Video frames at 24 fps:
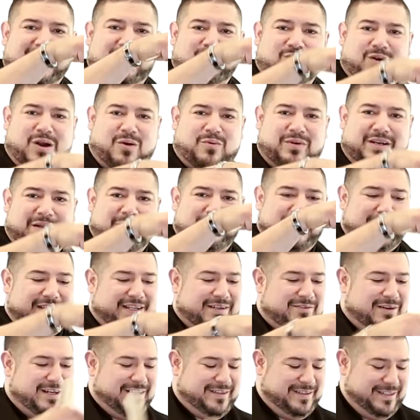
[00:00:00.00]
Like where would it
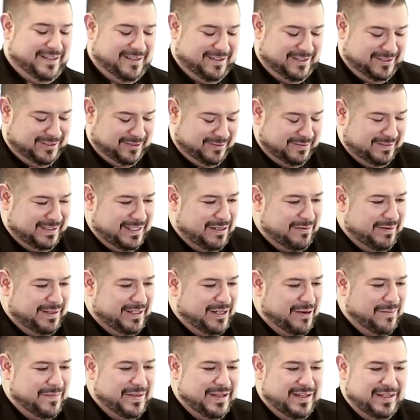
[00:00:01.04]
be? Right there. So there
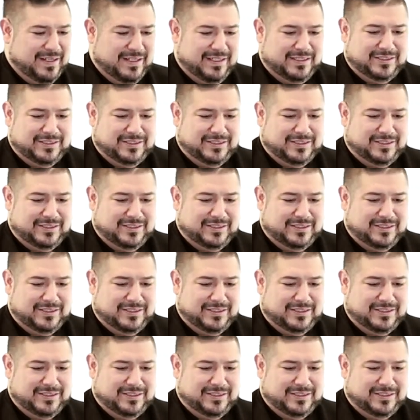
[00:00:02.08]
we go.